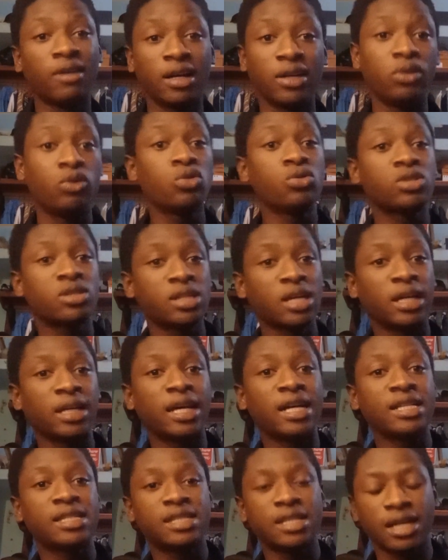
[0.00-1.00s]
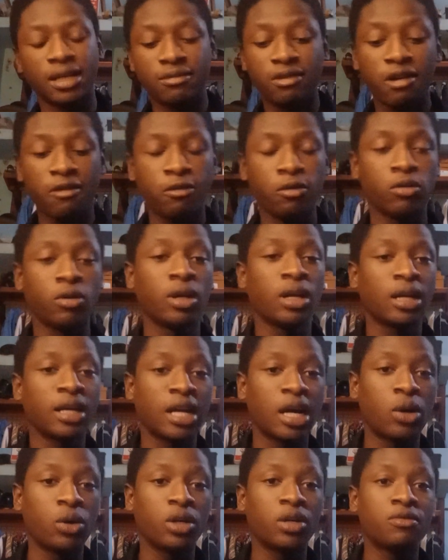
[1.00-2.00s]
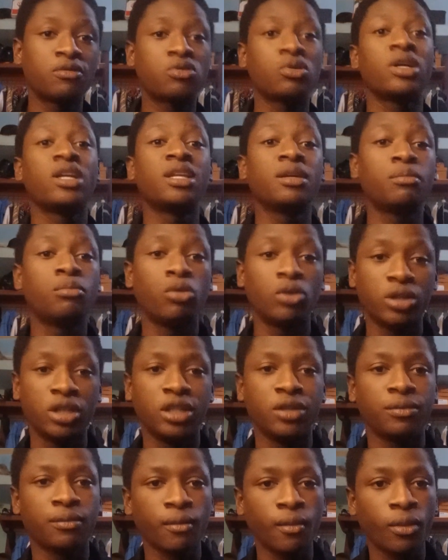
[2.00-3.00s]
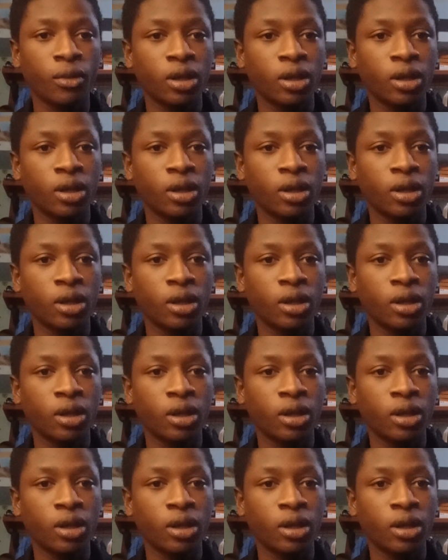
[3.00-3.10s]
And that's the advice I'll give to anybody